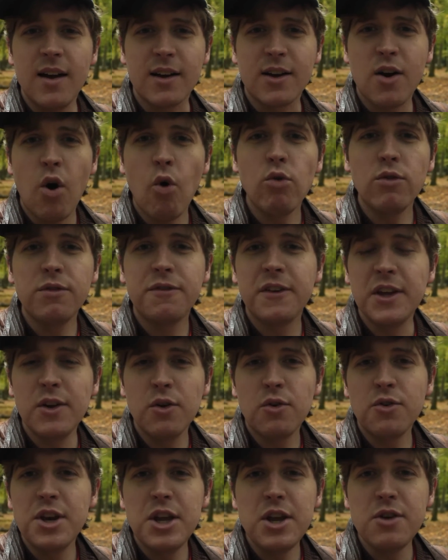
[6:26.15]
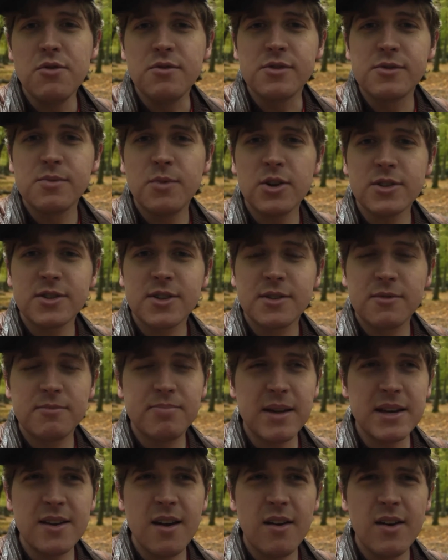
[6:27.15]
call for your news. What's
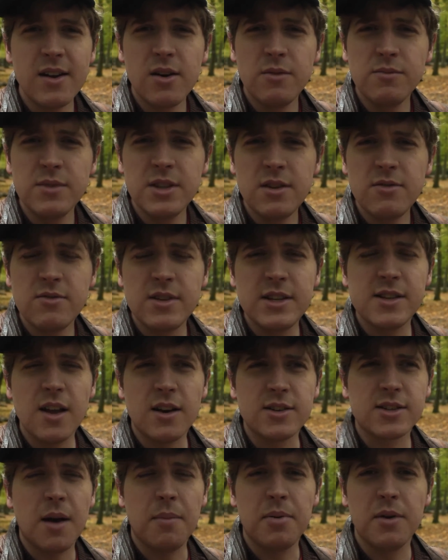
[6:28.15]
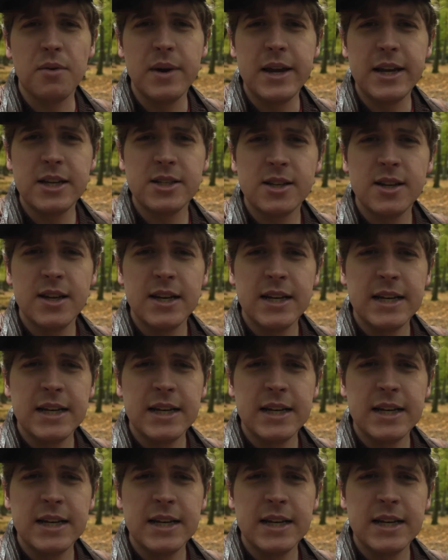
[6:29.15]
been going on with you these last couple of weeks?